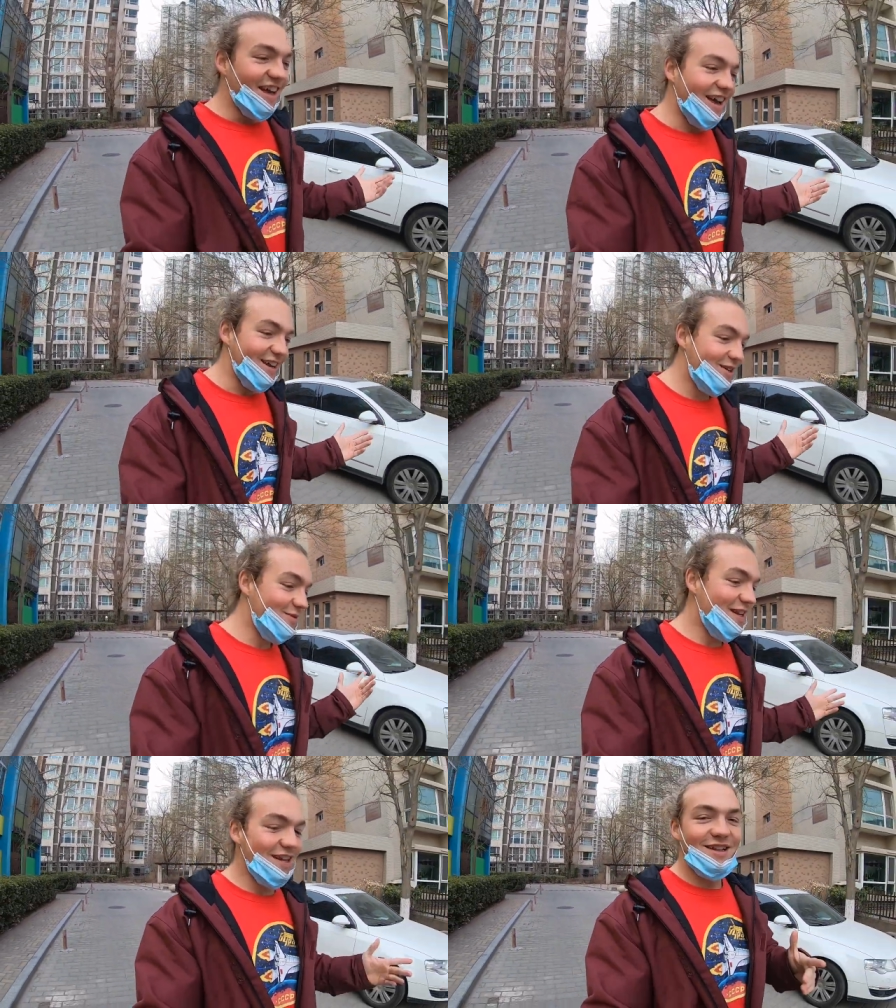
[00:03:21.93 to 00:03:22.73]
and
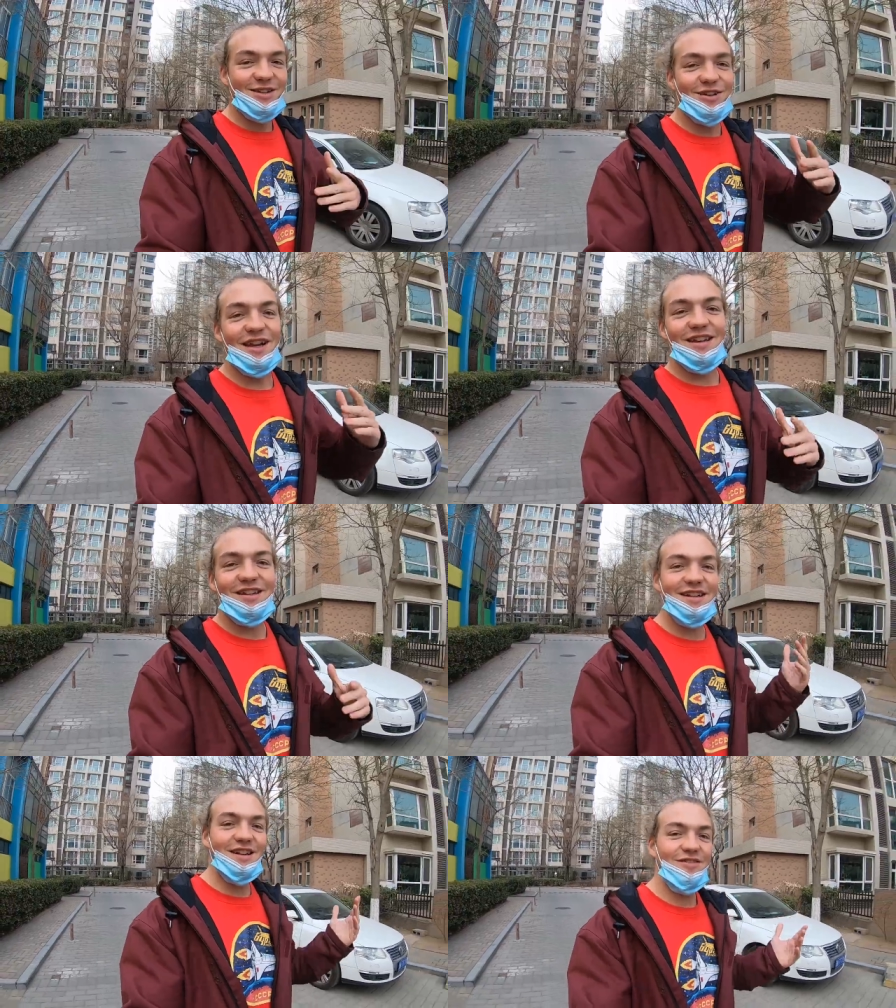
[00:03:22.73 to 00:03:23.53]
we needed to
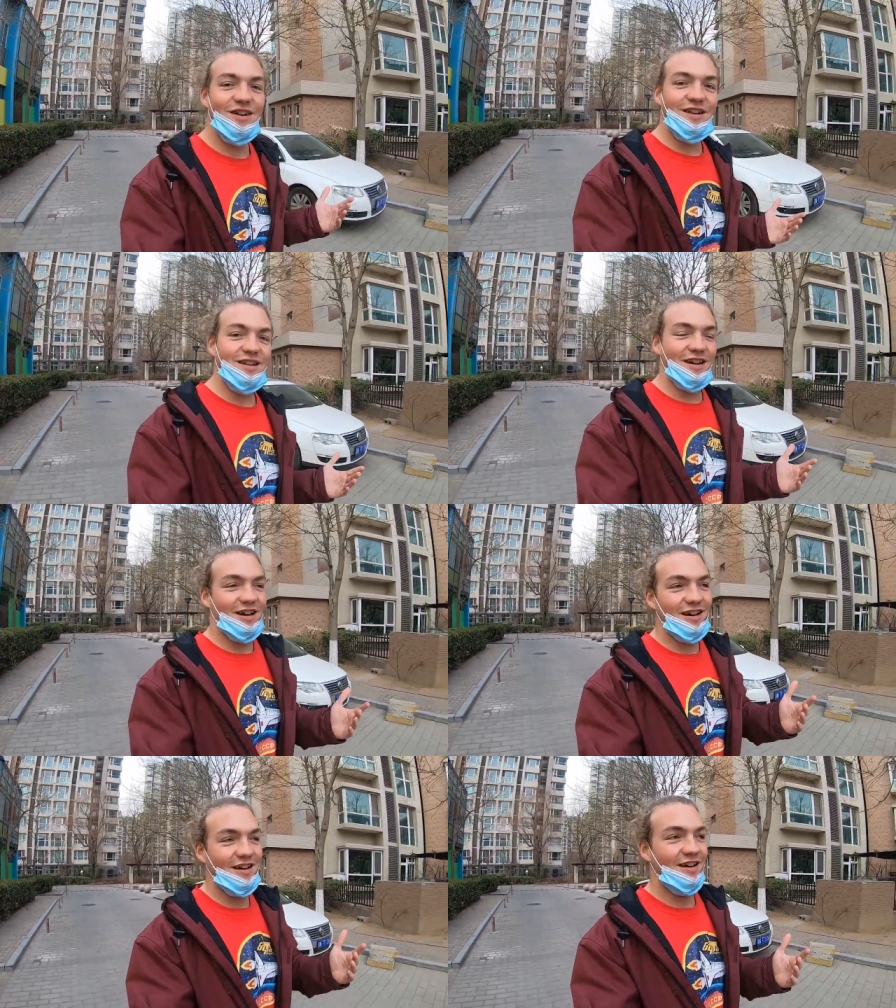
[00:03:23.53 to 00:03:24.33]
get delivered
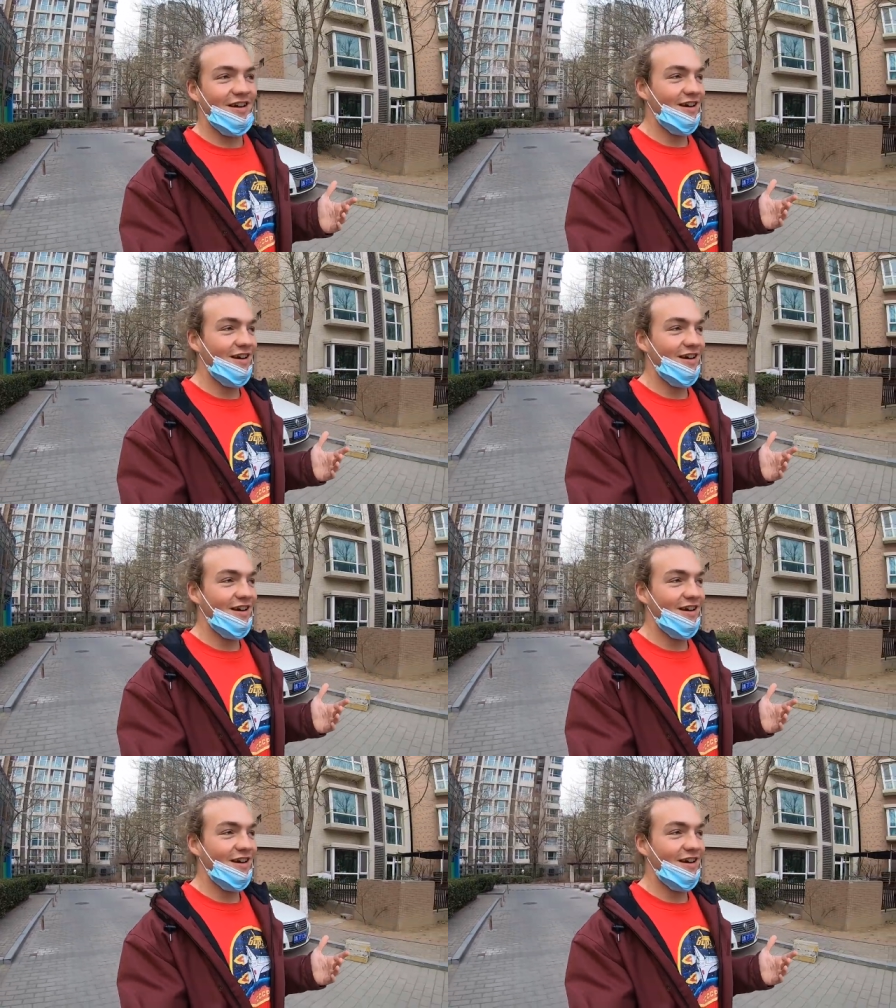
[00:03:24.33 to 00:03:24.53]
uh,